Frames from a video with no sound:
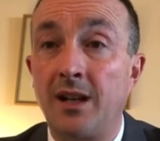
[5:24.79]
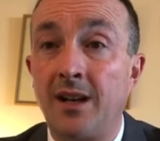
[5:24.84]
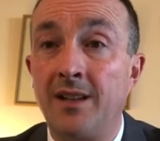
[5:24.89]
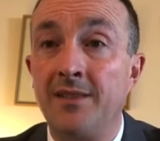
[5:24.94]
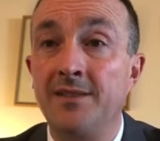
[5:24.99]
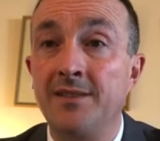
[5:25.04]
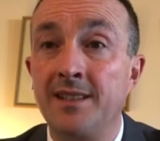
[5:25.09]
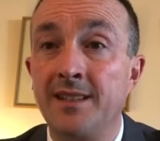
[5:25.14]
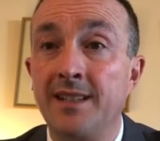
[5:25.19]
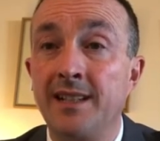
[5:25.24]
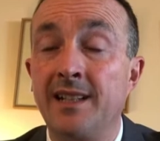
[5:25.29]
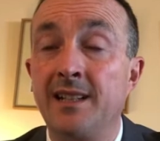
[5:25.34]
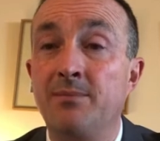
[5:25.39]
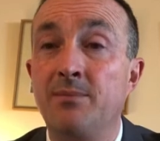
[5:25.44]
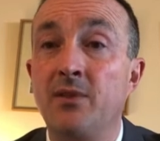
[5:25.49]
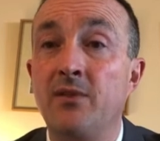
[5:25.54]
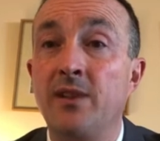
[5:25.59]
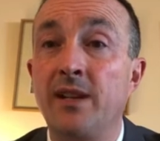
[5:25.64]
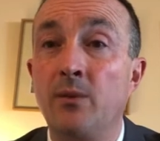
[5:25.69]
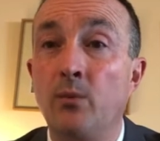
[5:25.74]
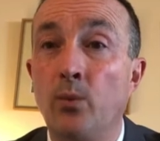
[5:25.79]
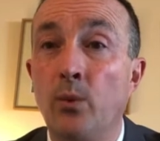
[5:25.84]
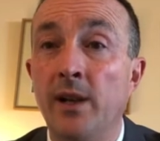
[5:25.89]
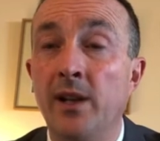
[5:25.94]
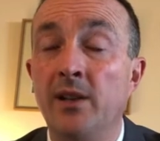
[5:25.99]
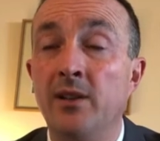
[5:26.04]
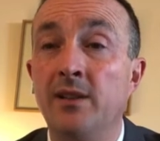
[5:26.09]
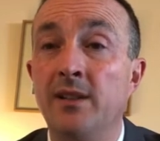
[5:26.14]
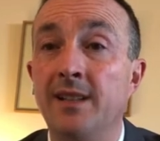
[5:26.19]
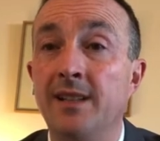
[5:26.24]
underneath, but they
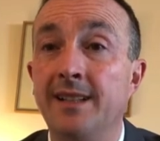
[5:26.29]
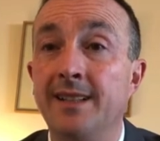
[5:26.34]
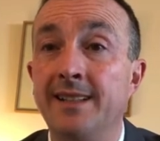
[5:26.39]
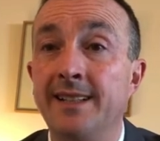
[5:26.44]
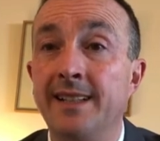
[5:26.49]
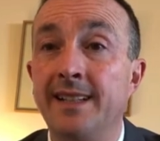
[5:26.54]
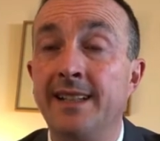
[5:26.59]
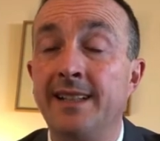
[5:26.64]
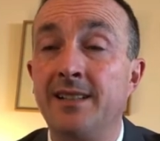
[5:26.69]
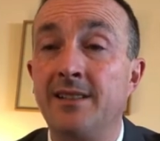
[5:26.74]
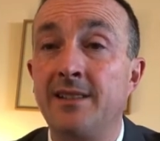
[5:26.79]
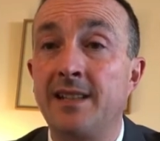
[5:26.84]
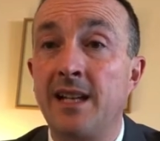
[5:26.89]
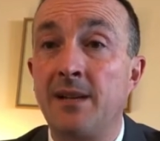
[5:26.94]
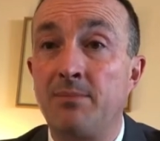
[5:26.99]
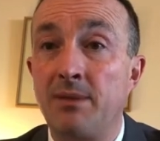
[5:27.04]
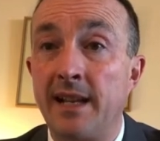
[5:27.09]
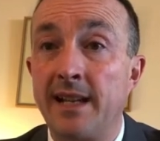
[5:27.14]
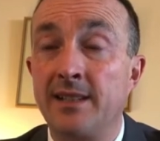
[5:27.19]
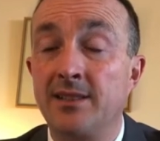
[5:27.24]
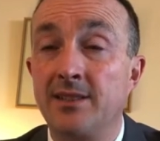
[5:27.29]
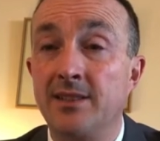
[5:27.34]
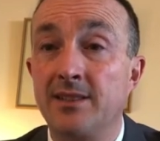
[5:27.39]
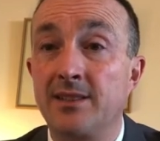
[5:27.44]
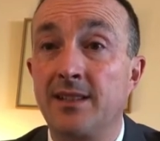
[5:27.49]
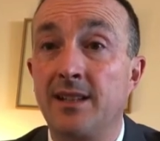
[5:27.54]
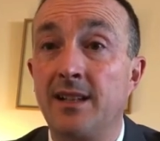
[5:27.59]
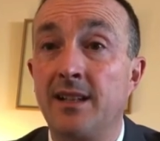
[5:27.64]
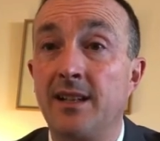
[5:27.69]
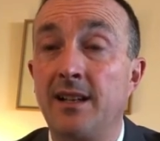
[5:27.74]
will need their
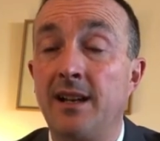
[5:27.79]
blazers.